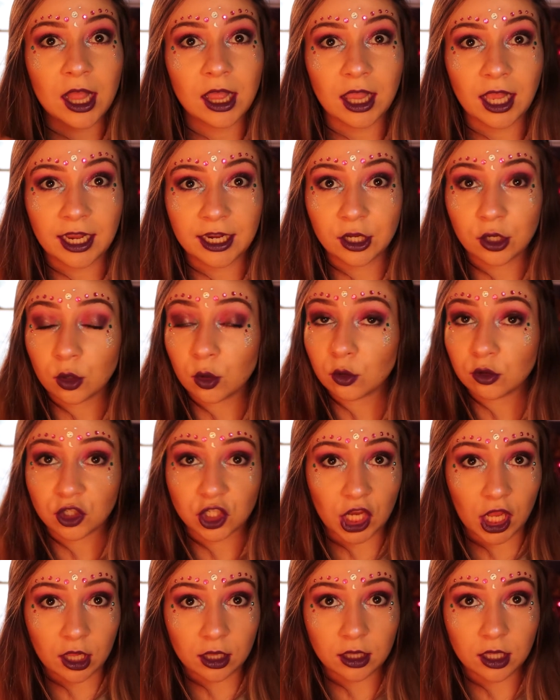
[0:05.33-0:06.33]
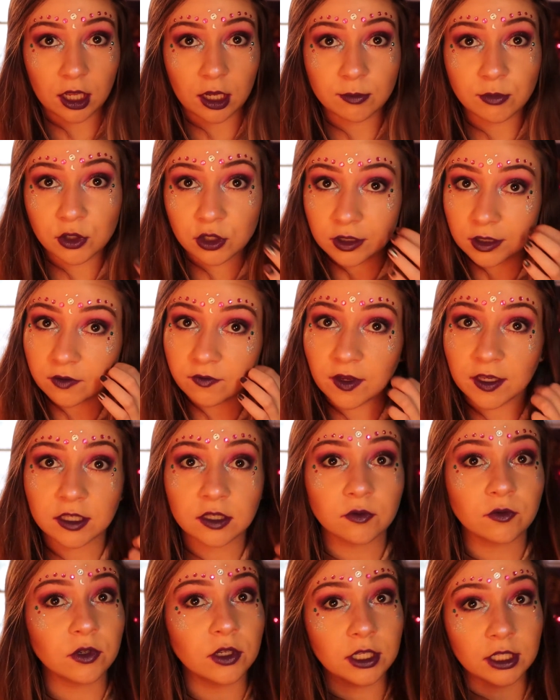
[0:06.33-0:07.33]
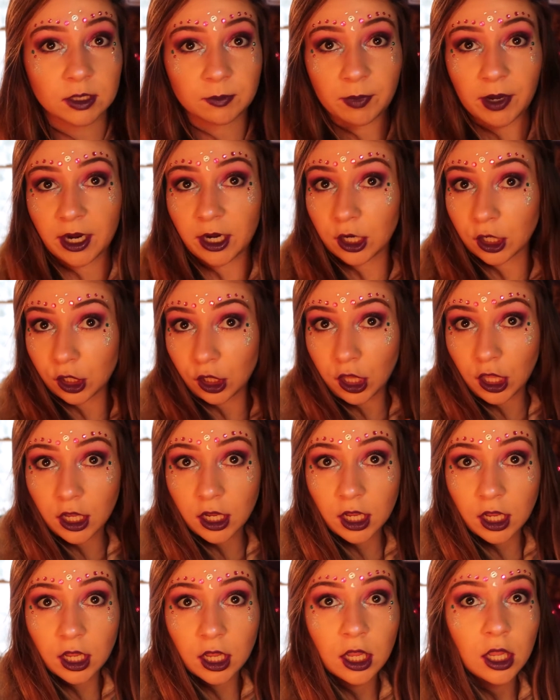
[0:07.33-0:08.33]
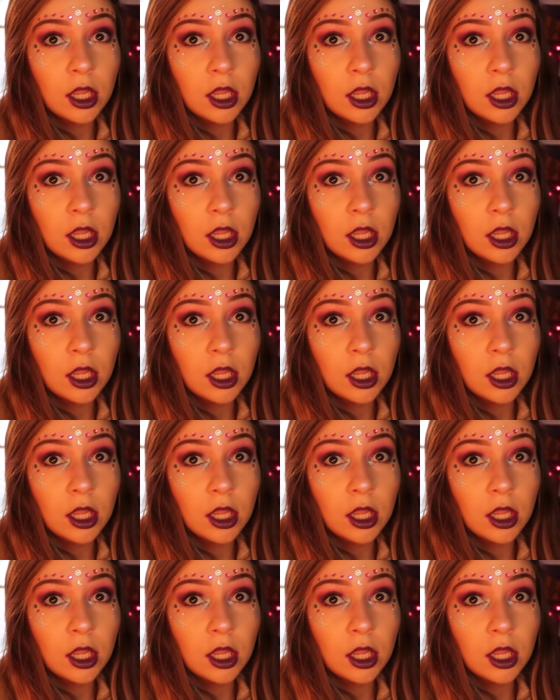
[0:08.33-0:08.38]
like Coachella music festival inspired look,